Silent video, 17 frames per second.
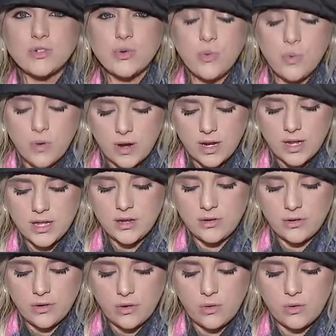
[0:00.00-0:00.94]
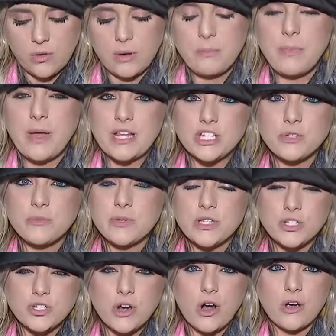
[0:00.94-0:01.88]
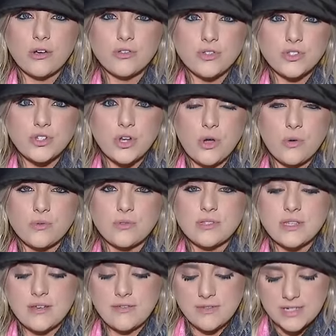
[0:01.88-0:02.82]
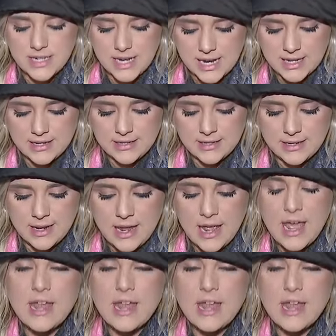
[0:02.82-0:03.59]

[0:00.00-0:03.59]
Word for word: twenty-year-old Benjamin Charles Jones of Dayton.